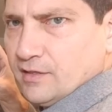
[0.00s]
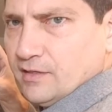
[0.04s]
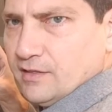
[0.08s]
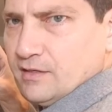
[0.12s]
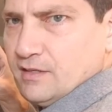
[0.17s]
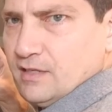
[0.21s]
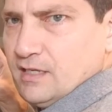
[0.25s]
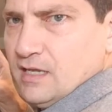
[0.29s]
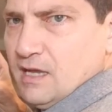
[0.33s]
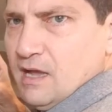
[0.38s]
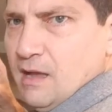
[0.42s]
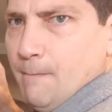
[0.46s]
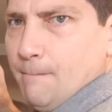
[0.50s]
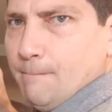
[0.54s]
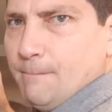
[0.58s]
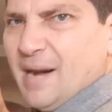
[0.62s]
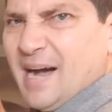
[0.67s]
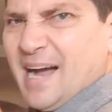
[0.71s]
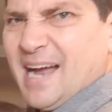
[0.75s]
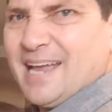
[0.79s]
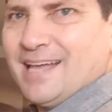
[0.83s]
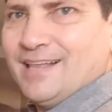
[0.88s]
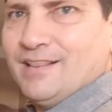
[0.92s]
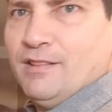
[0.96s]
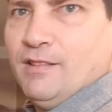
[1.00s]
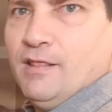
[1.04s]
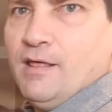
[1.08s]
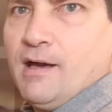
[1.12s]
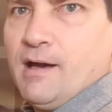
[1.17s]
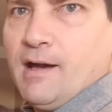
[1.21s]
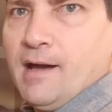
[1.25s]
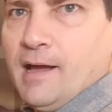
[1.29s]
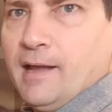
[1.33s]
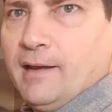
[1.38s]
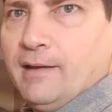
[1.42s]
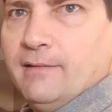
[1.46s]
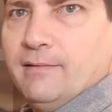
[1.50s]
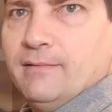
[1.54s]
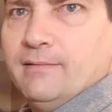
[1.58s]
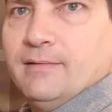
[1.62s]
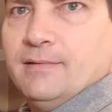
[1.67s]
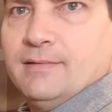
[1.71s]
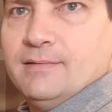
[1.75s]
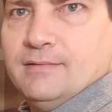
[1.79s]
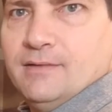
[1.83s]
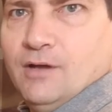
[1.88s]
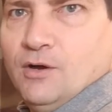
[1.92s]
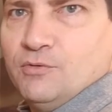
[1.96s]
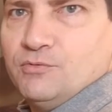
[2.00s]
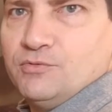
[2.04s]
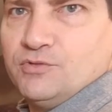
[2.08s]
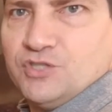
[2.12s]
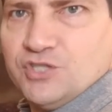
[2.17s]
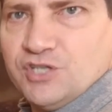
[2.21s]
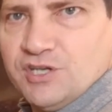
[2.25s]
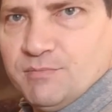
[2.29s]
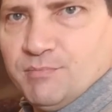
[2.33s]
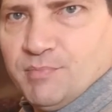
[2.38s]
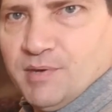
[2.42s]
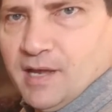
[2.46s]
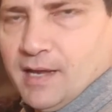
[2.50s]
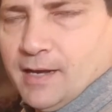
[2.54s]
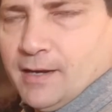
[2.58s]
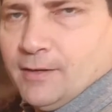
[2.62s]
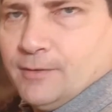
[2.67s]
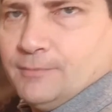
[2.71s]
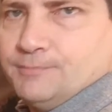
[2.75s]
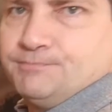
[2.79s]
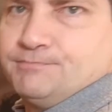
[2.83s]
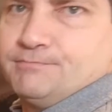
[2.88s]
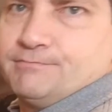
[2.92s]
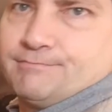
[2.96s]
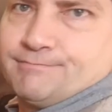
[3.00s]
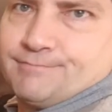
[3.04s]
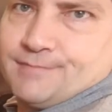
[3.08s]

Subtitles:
it. Buy a lot. Don't cheap out.